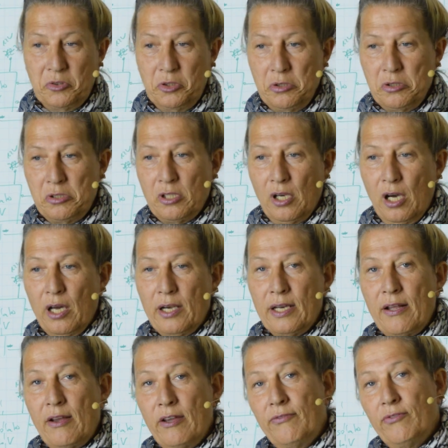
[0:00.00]

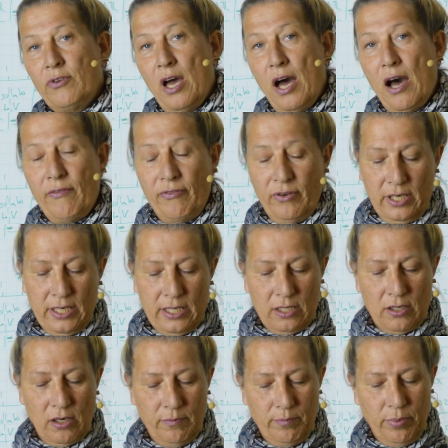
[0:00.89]
solder if you have
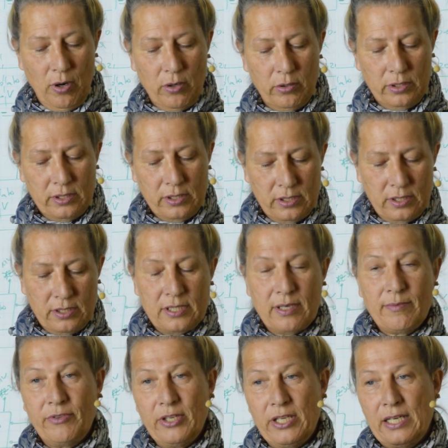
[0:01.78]
little components or
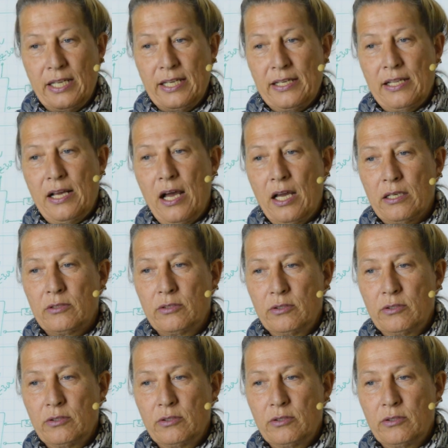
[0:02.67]
something like that,